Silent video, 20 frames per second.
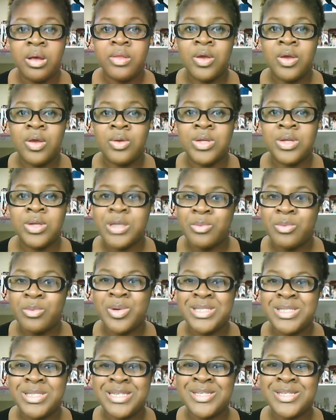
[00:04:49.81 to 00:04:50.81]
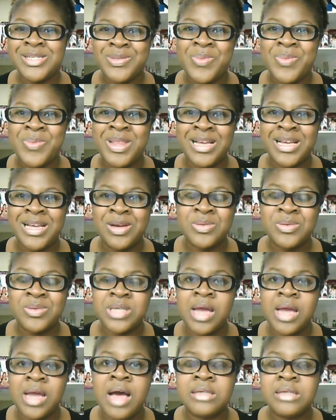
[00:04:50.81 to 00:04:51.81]
The only dumb question is the one that goes
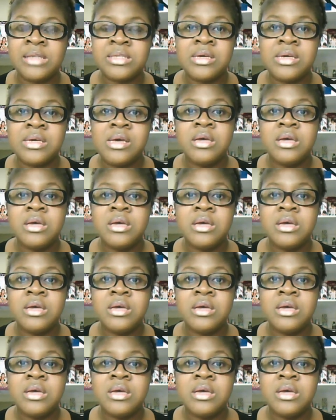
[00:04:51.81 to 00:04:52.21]
unasked.